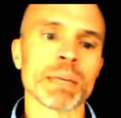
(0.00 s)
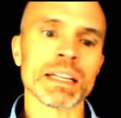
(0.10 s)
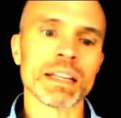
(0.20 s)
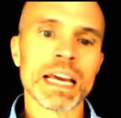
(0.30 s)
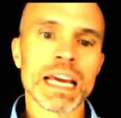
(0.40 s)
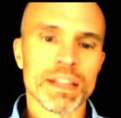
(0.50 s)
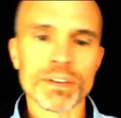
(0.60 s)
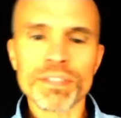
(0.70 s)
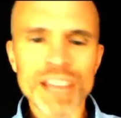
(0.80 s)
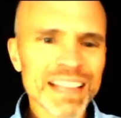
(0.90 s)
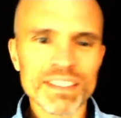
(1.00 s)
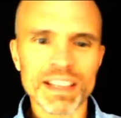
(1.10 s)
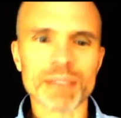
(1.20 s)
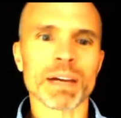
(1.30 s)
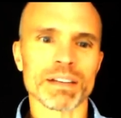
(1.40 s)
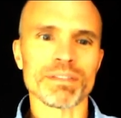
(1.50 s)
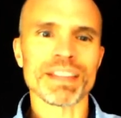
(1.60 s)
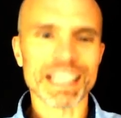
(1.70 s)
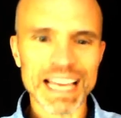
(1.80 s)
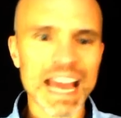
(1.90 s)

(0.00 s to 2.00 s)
But they're saying the same kind of thing.